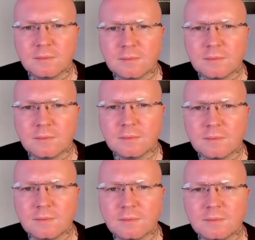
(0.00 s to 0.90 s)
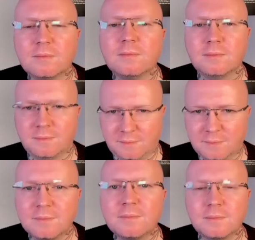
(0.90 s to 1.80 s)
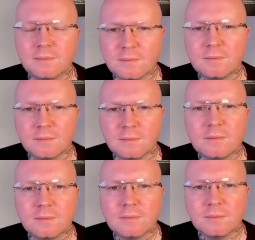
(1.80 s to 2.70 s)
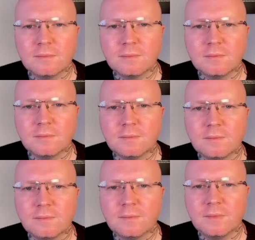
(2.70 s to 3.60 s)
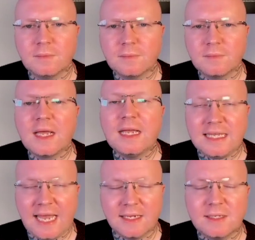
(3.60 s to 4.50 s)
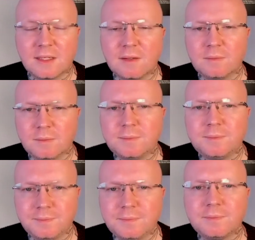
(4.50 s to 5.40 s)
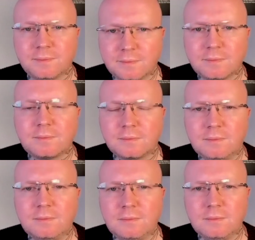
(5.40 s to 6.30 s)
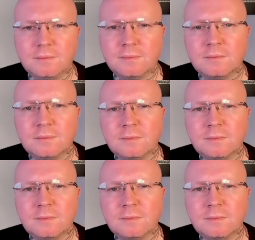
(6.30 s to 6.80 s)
that's something that, that's a little bit more of standard and quality and a reputation of it, the people